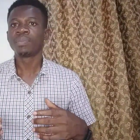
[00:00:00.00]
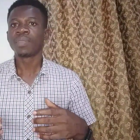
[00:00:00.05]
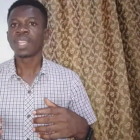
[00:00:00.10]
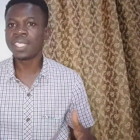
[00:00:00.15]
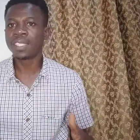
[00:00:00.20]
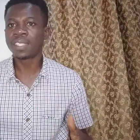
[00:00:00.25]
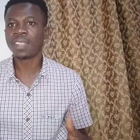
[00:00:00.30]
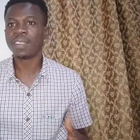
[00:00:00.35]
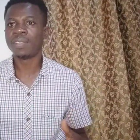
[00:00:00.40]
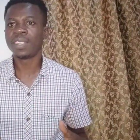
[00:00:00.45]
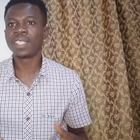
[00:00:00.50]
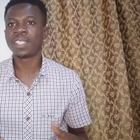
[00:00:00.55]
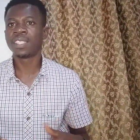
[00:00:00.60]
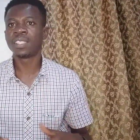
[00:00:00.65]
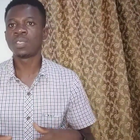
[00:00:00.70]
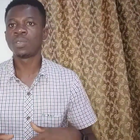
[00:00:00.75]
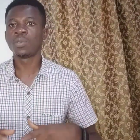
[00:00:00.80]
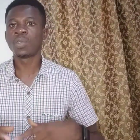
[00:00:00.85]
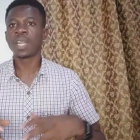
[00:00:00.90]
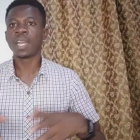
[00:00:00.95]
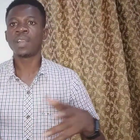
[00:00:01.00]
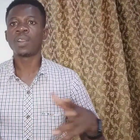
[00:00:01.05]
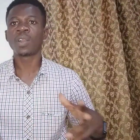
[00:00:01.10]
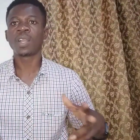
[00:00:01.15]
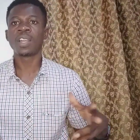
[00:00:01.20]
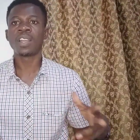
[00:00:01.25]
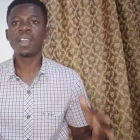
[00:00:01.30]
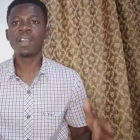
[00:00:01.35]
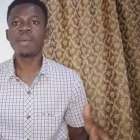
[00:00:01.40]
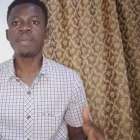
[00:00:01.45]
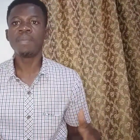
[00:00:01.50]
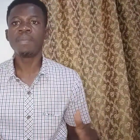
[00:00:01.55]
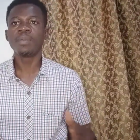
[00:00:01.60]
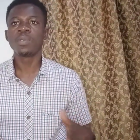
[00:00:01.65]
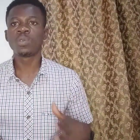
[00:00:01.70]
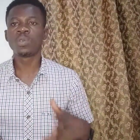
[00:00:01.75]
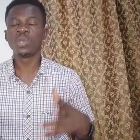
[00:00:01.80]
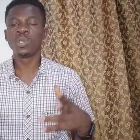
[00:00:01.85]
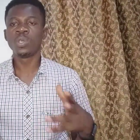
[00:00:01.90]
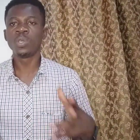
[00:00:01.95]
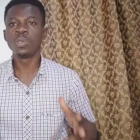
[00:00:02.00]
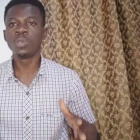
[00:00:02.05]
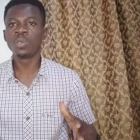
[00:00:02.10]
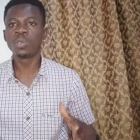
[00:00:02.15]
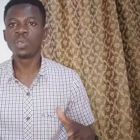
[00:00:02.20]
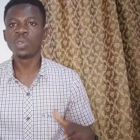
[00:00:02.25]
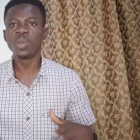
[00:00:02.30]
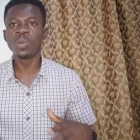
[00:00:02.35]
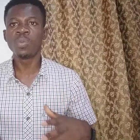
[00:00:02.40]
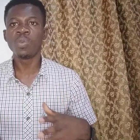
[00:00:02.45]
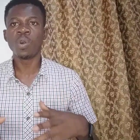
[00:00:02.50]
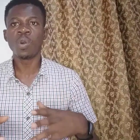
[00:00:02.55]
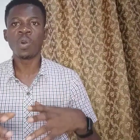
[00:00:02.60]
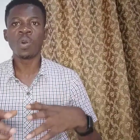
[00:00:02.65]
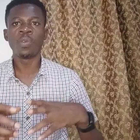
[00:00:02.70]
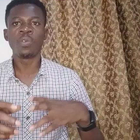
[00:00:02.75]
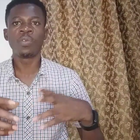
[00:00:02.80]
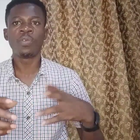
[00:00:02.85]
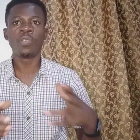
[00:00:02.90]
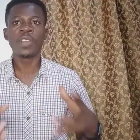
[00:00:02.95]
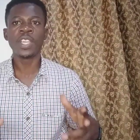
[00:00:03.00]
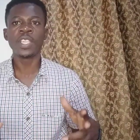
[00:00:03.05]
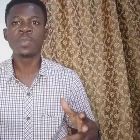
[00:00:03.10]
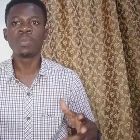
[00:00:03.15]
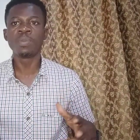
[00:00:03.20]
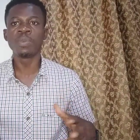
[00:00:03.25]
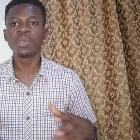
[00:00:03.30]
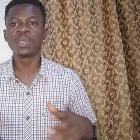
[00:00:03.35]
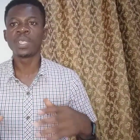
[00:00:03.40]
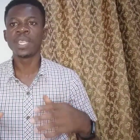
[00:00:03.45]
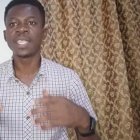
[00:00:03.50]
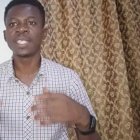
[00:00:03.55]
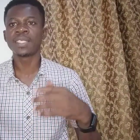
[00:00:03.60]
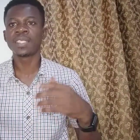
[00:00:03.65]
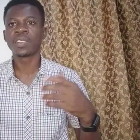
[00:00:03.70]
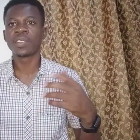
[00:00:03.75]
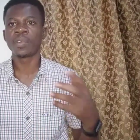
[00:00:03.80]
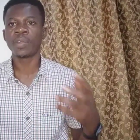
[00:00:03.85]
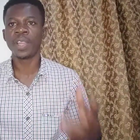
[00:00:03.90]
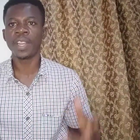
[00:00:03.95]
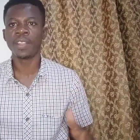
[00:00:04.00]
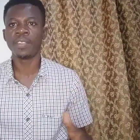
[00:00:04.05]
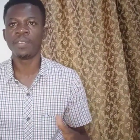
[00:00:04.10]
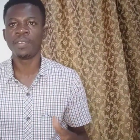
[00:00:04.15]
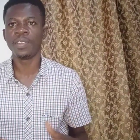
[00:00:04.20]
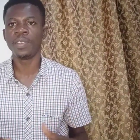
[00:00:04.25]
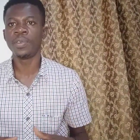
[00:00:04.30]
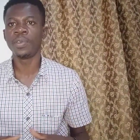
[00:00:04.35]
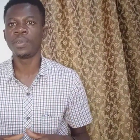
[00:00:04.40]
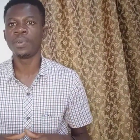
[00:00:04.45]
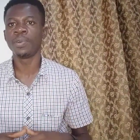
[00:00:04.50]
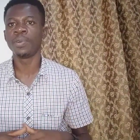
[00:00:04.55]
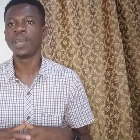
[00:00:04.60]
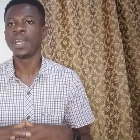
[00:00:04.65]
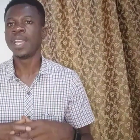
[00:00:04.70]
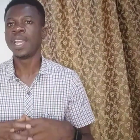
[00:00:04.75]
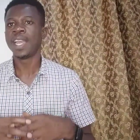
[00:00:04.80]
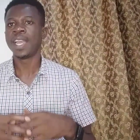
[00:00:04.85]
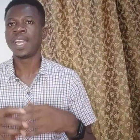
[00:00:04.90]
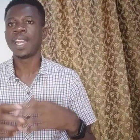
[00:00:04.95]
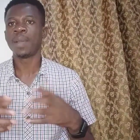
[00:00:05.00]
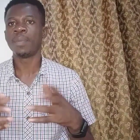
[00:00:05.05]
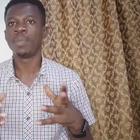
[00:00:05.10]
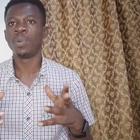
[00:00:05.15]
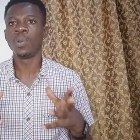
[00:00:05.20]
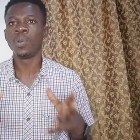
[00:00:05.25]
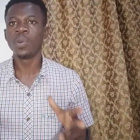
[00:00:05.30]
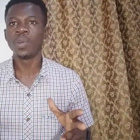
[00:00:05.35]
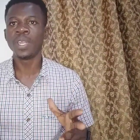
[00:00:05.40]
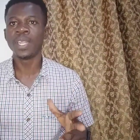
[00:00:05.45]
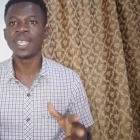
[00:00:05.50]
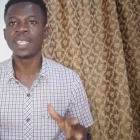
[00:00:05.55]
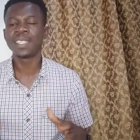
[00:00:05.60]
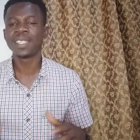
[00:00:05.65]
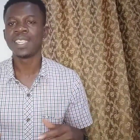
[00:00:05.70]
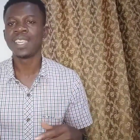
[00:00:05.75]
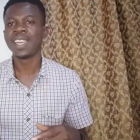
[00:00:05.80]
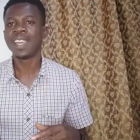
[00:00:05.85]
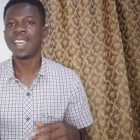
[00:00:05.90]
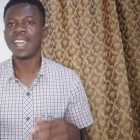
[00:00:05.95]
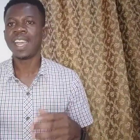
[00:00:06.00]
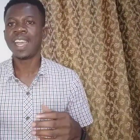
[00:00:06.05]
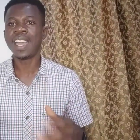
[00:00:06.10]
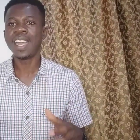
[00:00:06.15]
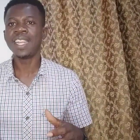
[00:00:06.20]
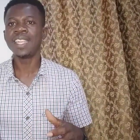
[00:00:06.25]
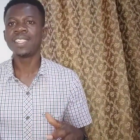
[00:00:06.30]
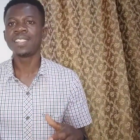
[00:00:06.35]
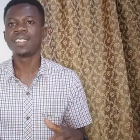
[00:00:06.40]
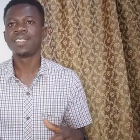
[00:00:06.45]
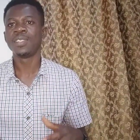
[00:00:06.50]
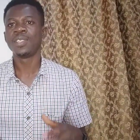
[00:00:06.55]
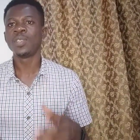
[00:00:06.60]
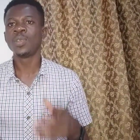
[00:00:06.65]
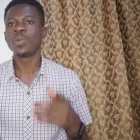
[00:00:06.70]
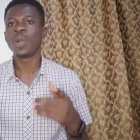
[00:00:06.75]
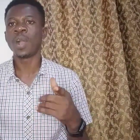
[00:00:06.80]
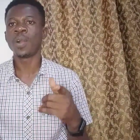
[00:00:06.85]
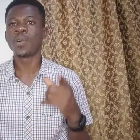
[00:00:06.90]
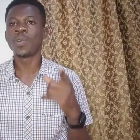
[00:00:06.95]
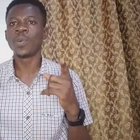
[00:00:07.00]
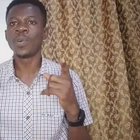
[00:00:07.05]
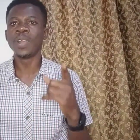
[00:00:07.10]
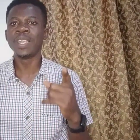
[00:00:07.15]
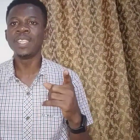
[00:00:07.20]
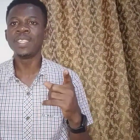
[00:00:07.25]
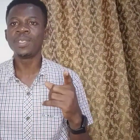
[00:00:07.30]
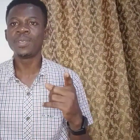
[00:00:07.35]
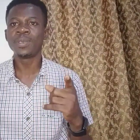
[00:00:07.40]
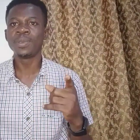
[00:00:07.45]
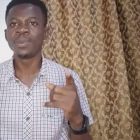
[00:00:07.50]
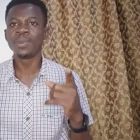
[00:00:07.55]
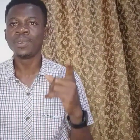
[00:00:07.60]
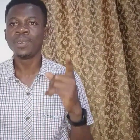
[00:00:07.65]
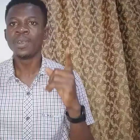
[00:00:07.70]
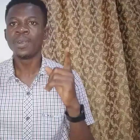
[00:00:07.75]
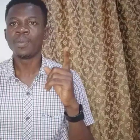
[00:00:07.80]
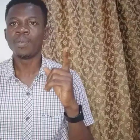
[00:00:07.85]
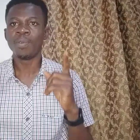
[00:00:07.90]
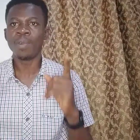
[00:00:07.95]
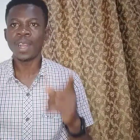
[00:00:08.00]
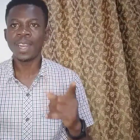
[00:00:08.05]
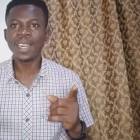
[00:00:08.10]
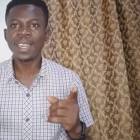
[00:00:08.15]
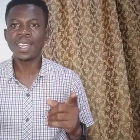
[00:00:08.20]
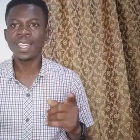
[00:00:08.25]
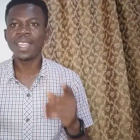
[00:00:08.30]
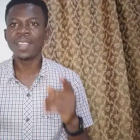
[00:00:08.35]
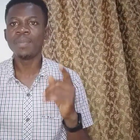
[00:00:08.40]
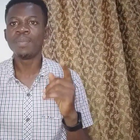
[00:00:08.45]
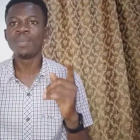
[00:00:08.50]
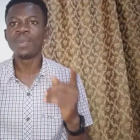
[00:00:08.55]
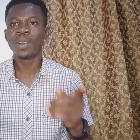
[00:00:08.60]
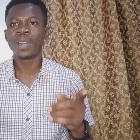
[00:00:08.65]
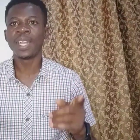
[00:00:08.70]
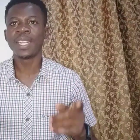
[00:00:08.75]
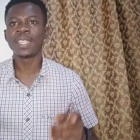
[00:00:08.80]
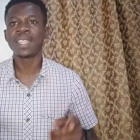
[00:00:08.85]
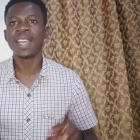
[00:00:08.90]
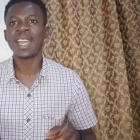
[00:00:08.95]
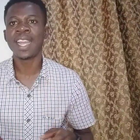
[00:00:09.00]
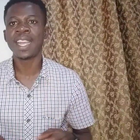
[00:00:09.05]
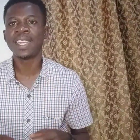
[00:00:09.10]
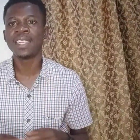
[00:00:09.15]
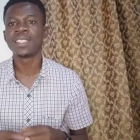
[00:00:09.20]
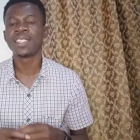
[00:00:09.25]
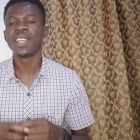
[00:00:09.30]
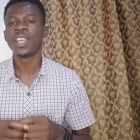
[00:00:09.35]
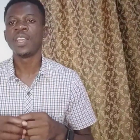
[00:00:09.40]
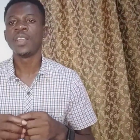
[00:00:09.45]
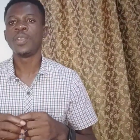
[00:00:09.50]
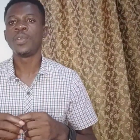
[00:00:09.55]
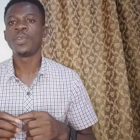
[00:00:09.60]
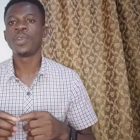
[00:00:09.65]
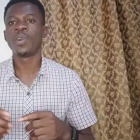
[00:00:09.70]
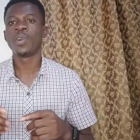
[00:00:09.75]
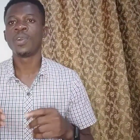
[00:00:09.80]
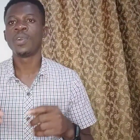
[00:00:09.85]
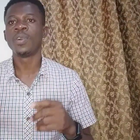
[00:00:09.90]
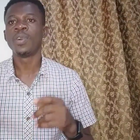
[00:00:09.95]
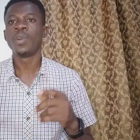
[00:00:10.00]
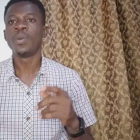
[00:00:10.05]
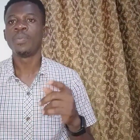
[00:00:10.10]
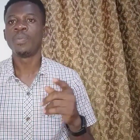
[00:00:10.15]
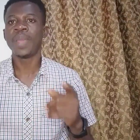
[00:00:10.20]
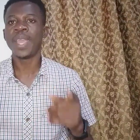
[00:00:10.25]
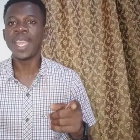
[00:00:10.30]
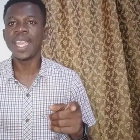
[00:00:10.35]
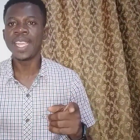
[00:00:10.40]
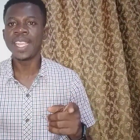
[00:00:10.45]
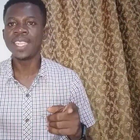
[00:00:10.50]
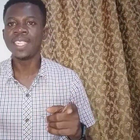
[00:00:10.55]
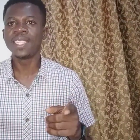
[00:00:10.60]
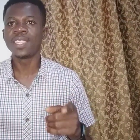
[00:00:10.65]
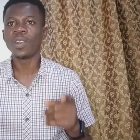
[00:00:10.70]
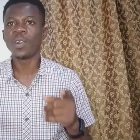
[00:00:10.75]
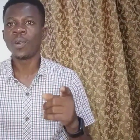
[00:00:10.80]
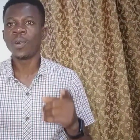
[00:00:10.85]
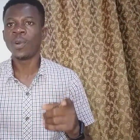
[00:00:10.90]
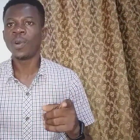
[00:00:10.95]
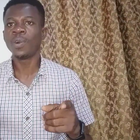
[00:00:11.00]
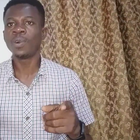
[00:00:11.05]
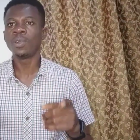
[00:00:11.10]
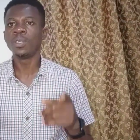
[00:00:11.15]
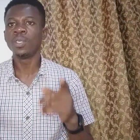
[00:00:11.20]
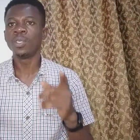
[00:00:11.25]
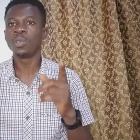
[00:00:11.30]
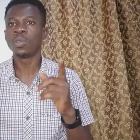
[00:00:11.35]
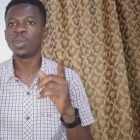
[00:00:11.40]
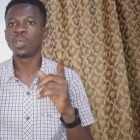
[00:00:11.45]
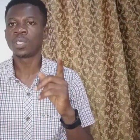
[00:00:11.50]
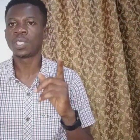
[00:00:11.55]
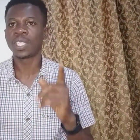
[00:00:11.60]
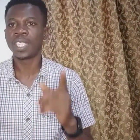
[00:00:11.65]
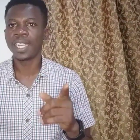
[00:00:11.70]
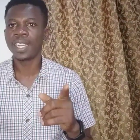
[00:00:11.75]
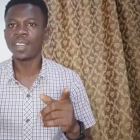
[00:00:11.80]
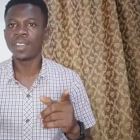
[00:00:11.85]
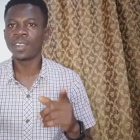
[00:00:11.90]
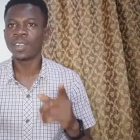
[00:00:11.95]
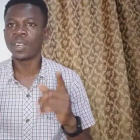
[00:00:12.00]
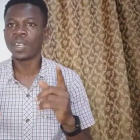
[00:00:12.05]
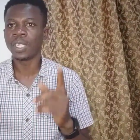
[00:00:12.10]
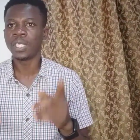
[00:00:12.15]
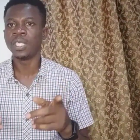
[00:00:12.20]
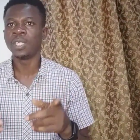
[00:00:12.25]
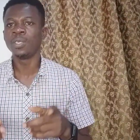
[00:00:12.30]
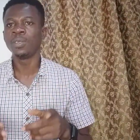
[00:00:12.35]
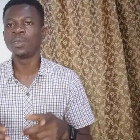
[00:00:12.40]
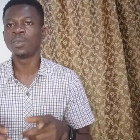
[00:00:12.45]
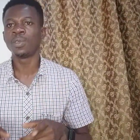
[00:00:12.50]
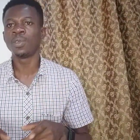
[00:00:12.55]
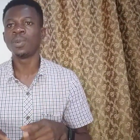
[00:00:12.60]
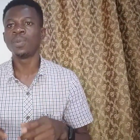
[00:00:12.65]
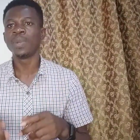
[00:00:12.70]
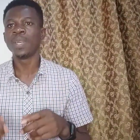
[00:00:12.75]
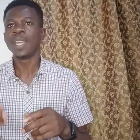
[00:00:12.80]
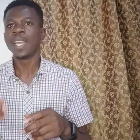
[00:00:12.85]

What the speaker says: services, you can come to YouTube or Facebook, just create a video and upload it, and you are going to one day monetize your page or your channel on YouTube,